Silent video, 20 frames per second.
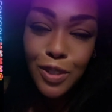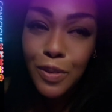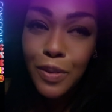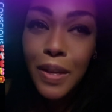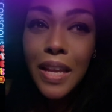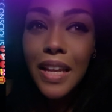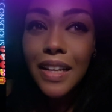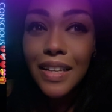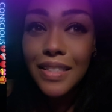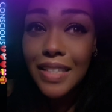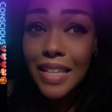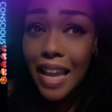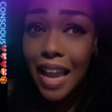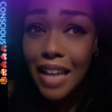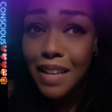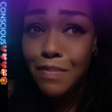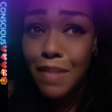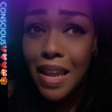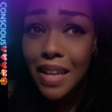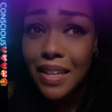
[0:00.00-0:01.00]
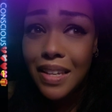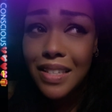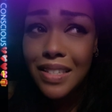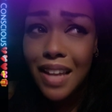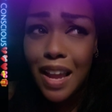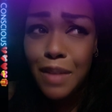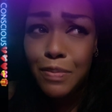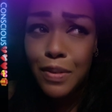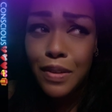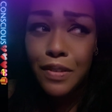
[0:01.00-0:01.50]
you. Because he hadn't made any
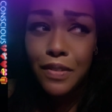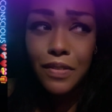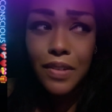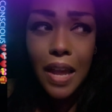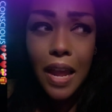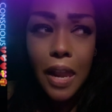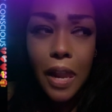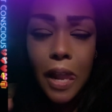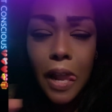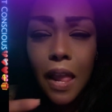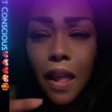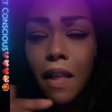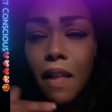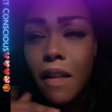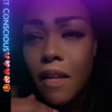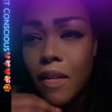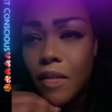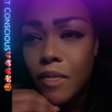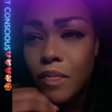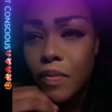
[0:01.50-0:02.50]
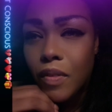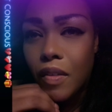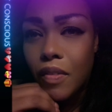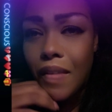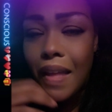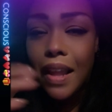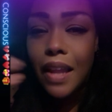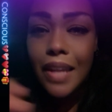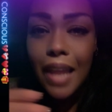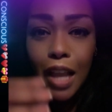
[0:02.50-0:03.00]
type of like
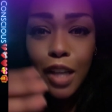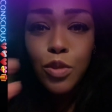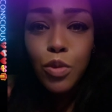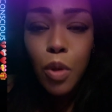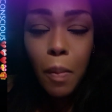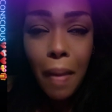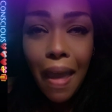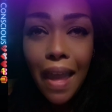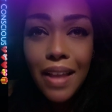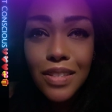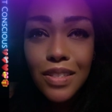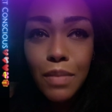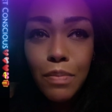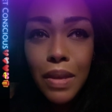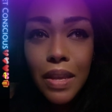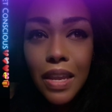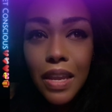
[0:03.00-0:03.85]
an actual pass at me.